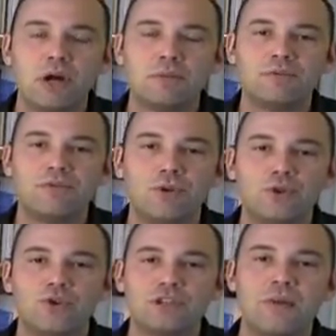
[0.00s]

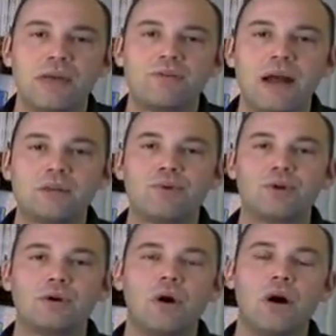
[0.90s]
Bellman-Ford shortest path routing
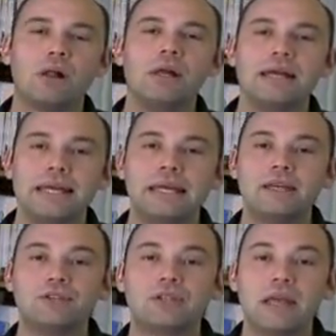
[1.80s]
protocol
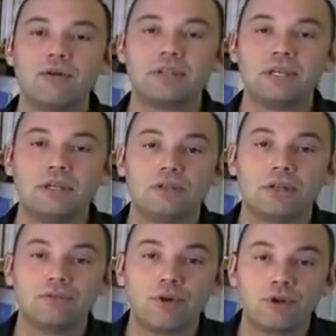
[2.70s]
is guaranteed
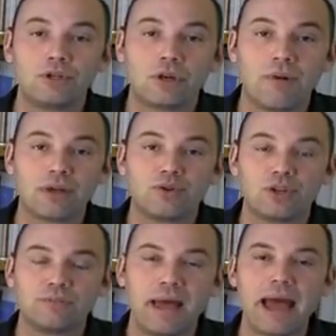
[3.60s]
to converge to correct
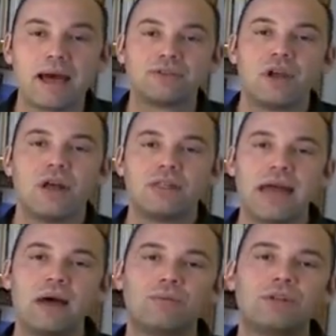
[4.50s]
shortest paths,
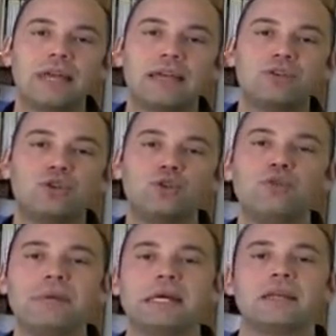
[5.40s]
that was
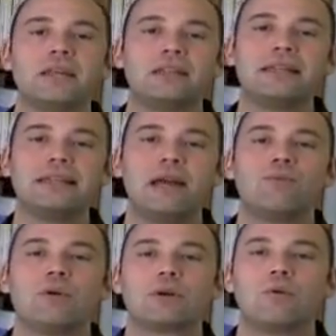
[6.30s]
assuming that the
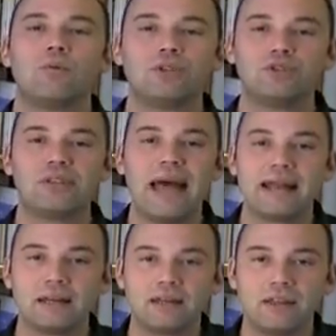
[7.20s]
network was
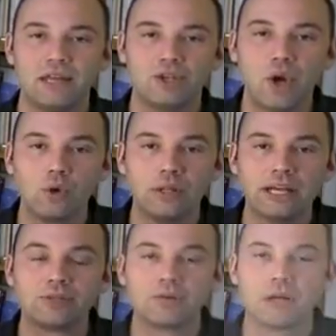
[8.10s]
static, that no
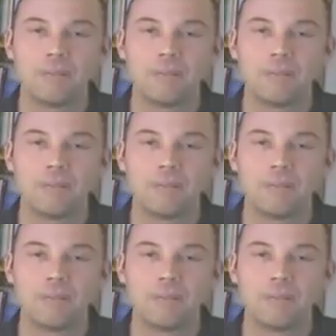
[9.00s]
links were